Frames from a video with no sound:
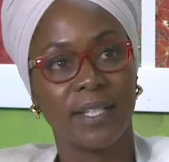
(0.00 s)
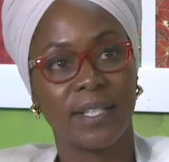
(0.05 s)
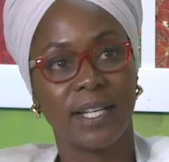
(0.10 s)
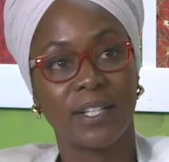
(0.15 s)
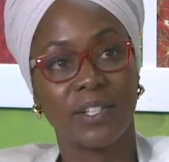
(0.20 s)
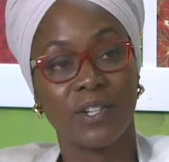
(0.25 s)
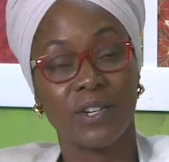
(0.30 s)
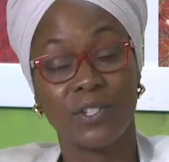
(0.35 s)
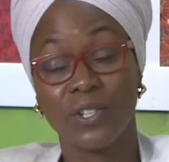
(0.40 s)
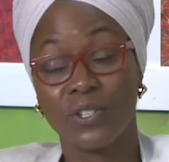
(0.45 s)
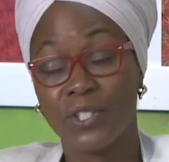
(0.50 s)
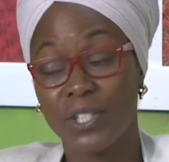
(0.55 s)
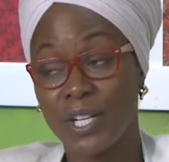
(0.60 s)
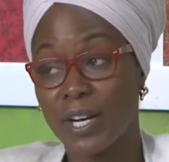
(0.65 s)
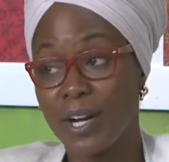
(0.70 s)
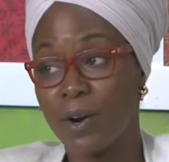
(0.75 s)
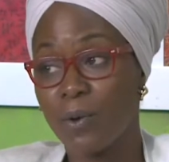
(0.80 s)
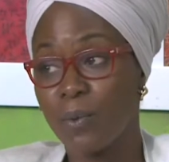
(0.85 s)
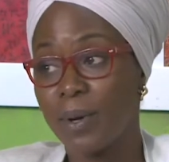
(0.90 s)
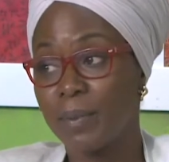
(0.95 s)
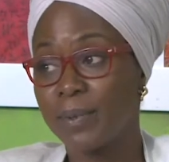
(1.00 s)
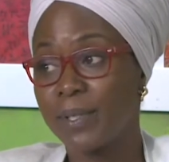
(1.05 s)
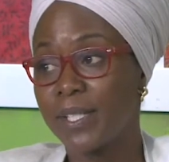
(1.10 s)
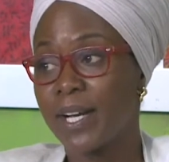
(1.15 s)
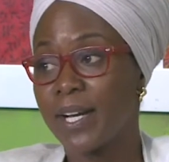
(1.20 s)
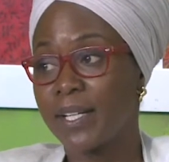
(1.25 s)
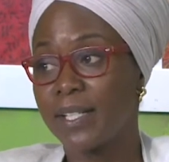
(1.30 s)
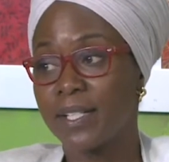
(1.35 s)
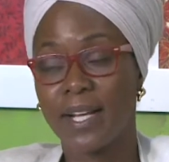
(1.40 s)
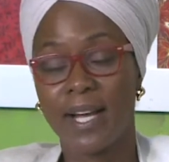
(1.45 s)
They can also check our
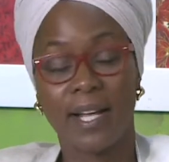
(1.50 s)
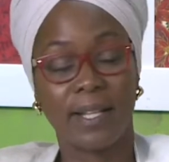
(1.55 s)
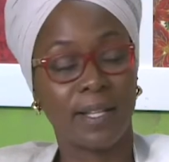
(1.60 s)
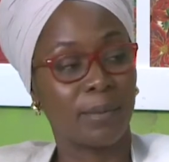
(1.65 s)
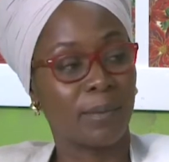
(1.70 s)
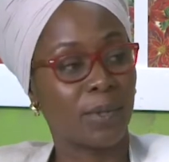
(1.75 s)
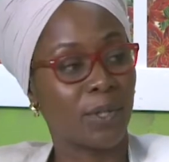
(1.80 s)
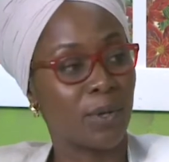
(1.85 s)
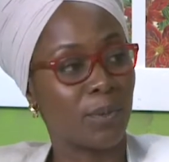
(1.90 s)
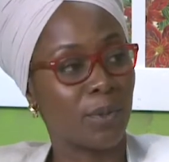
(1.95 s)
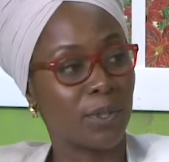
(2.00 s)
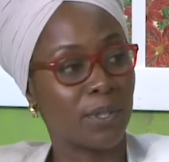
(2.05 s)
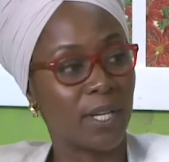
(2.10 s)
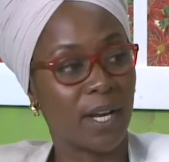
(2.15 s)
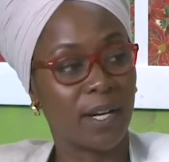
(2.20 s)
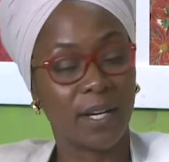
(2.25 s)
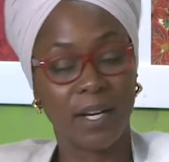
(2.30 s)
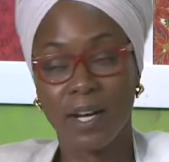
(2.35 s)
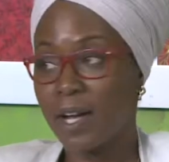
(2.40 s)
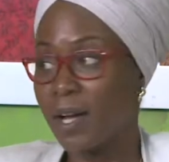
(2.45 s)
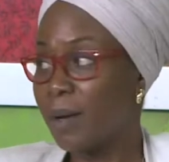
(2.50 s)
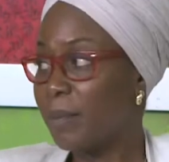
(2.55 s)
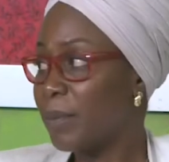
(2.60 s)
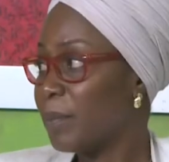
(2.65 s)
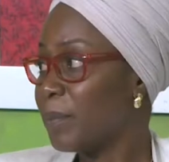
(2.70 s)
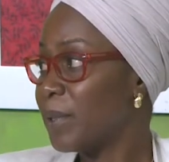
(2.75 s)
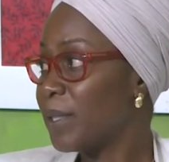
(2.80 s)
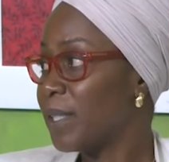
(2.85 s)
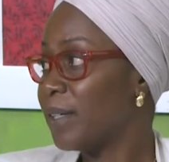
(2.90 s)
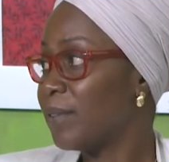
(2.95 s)
website at ilabglobal.com.
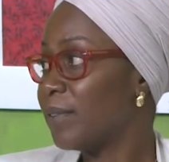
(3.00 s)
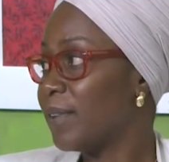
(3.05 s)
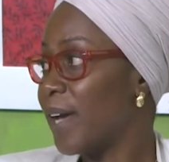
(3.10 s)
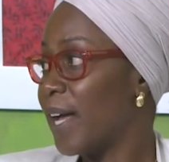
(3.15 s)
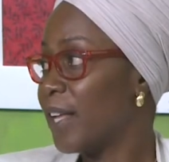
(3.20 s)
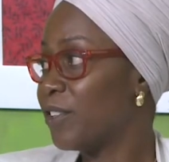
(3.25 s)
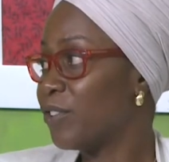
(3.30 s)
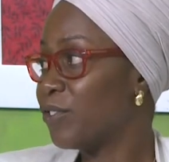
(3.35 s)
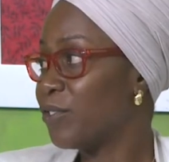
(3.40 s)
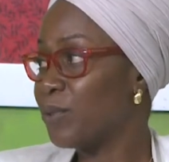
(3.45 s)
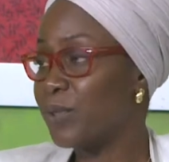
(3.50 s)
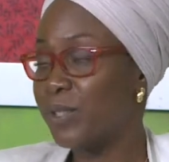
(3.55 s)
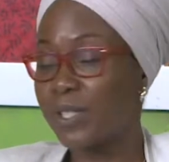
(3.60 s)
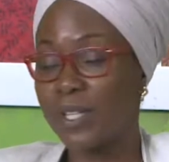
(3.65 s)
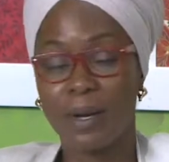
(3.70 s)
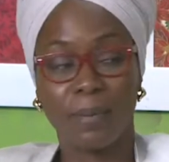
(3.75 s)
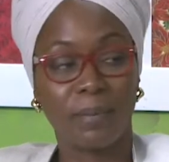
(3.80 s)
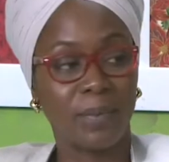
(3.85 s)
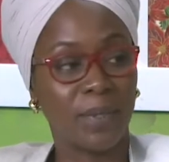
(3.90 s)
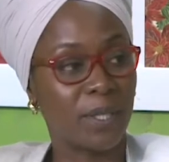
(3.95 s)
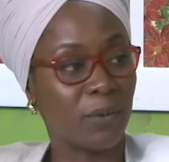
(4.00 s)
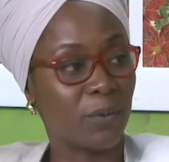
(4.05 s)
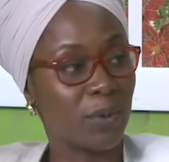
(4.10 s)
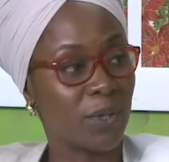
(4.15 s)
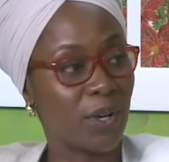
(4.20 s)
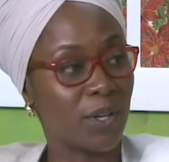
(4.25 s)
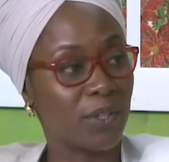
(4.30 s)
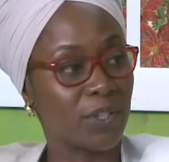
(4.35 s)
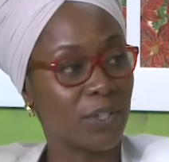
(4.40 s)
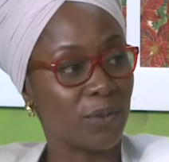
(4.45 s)
I believe Andrew's company
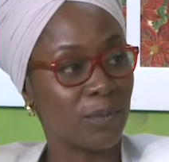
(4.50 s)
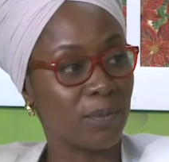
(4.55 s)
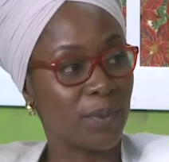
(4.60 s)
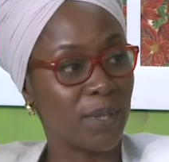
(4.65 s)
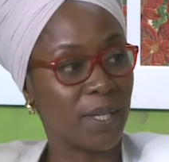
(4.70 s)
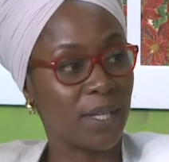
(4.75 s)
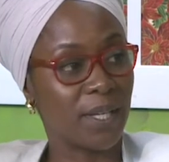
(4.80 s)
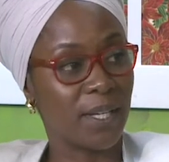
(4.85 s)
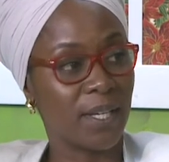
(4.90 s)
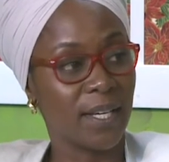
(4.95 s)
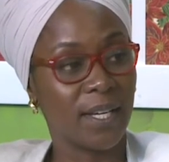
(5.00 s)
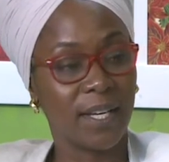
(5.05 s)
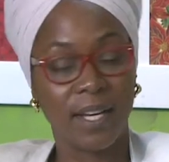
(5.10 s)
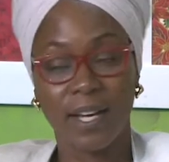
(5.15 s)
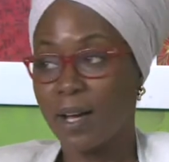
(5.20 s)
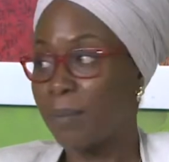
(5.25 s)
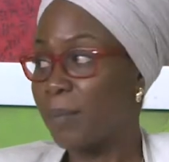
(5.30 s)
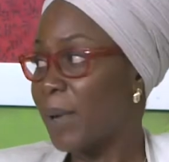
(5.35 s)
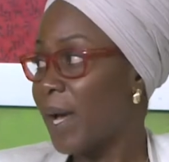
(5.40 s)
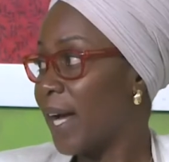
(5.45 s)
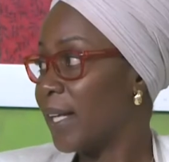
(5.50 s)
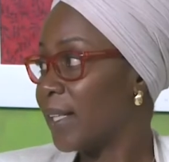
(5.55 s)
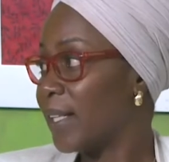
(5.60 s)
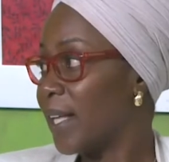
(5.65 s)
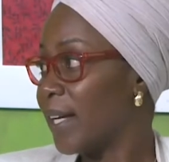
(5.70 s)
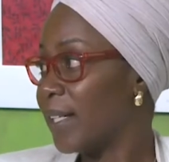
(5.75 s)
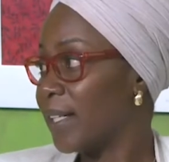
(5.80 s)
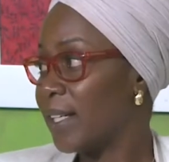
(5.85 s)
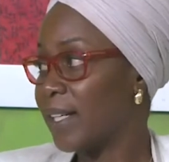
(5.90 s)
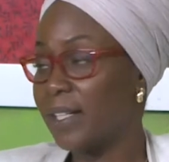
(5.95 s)
would also be
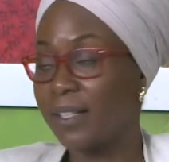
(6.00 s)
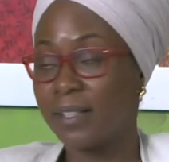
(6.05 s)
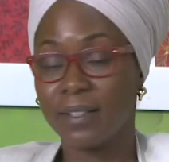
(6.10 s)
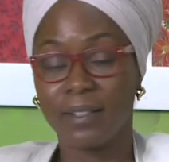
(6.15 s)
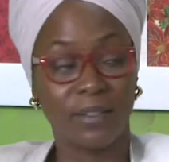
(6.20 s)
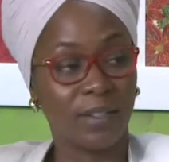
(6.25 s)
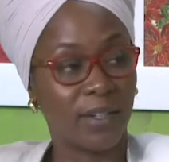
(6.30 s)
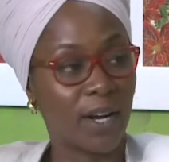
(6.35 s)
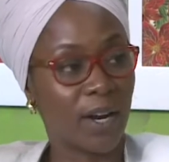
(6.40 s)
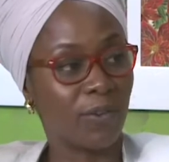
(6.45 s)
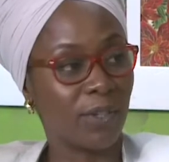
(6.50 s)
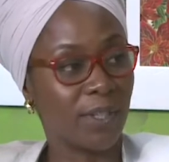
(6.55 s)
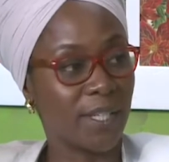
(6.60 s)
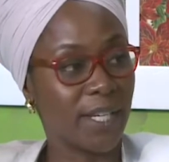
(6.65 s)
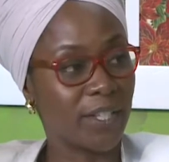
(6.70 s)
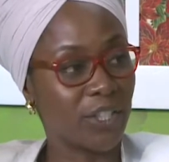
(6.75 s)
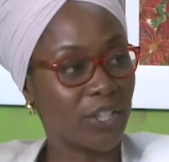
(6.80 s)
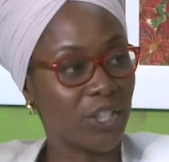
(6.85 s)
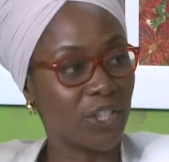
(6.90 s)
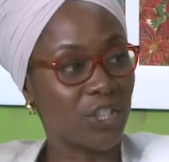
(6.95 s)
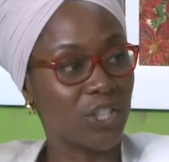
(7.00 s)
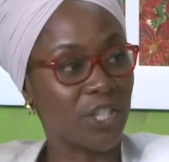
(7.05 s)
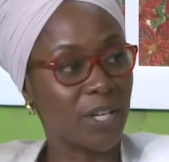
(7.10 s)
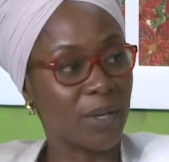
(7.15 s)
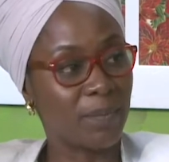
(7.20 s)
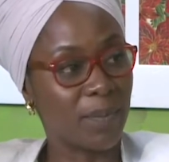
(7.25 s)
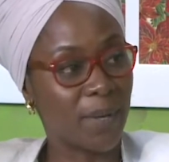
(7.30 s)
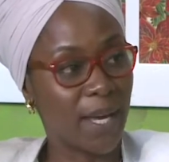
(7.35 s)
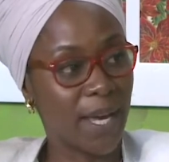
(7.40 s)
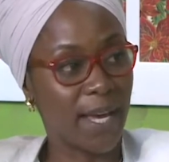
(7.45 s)
highlighting our
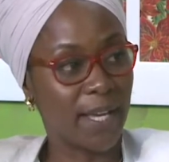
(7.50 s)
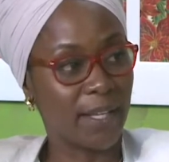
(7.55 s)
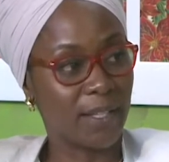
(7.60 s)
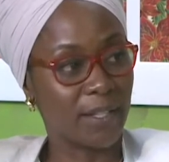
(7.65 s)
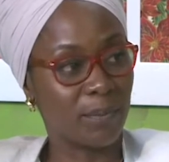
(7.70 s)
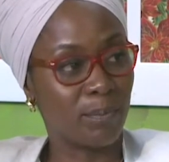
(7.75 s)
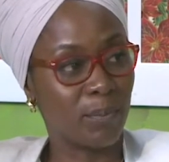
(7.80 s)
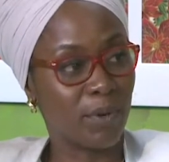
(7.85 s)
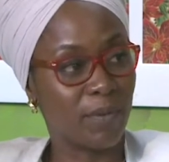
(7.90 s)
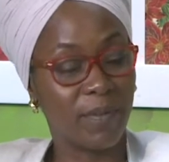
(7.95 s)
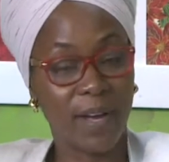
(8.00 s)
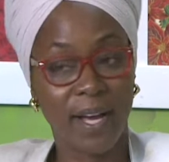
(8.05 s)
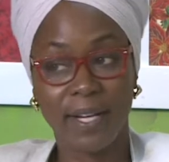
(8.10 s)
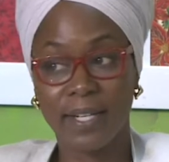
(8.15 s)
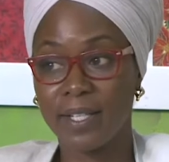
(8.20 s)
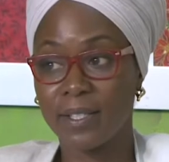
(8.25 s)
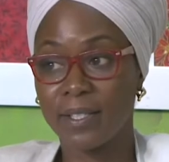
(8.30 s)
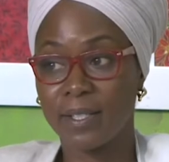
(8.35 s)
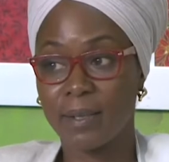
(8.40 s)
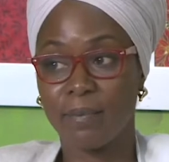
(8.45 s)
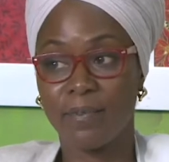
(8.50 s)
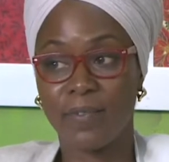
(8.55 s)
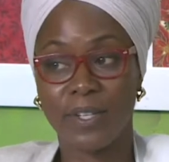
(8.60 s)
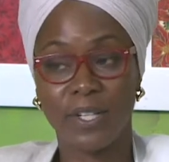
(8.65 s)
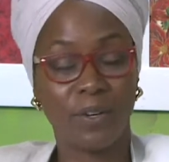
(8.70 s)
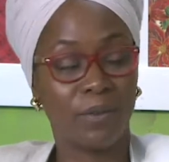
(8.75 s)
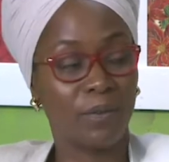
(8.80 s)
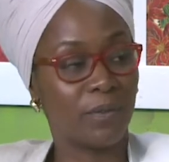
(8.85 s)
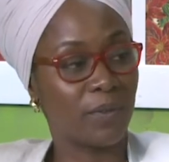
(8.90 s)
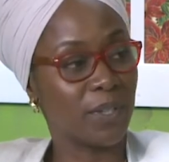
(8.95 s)
relationship and providing some
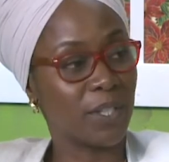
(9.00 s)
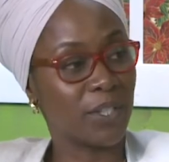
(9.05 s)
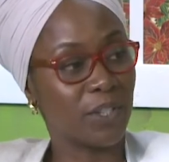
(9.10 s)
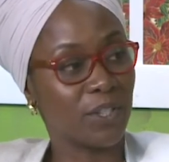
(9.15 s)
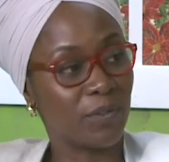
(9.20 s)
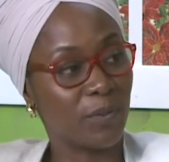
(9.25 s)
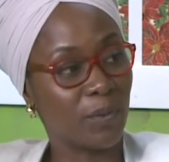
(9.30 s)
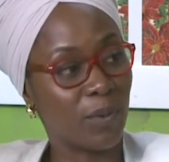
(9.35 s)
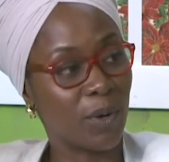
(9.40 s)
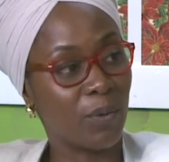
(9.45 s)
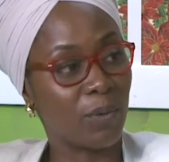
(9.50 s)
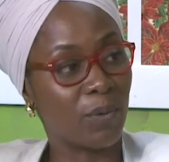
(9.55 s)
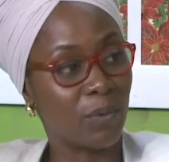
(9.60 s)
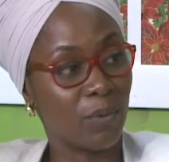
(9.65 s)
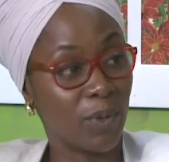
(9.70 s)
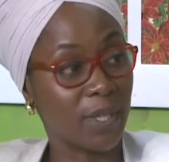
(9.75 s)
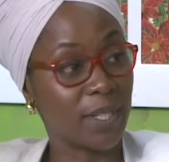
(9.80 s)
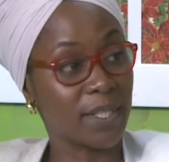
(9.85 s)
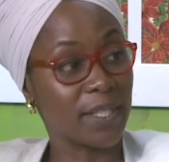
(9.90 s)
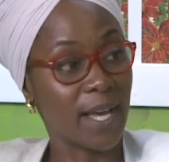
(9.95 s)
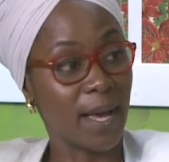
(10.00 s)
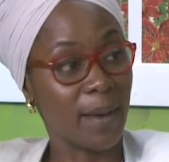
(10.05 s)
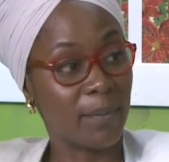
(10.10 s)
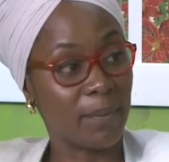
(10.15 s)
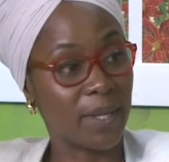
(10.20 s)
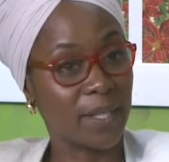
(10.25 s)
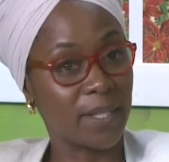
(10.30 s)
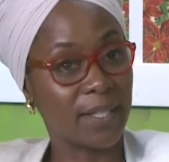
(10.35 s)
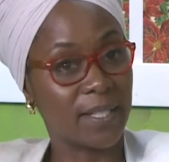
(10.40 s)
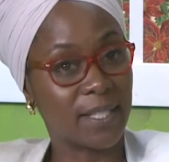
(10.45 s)
video footage of what has
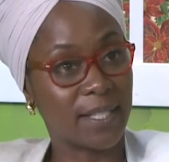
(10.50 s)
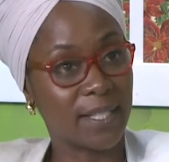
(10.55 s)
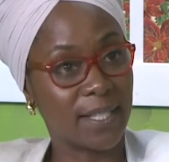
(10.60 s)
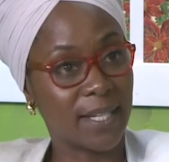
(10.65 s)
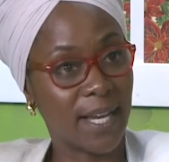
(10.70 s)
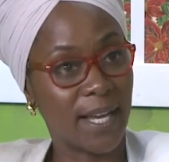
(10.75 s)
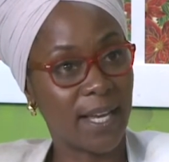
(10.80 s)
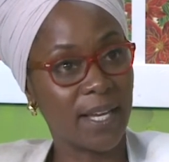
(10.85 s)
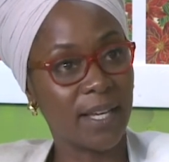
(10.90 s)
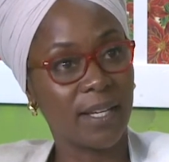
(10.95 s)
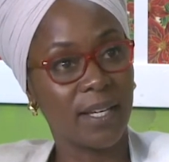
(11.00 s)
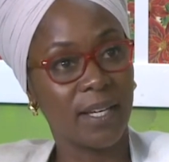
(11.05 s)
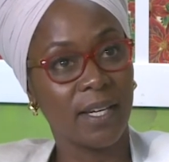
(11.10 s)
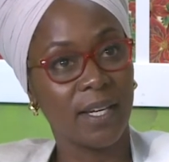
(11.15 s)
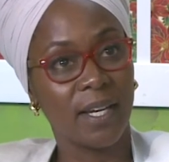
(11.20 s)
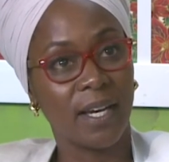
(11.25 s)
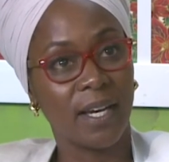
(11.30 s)
happened today.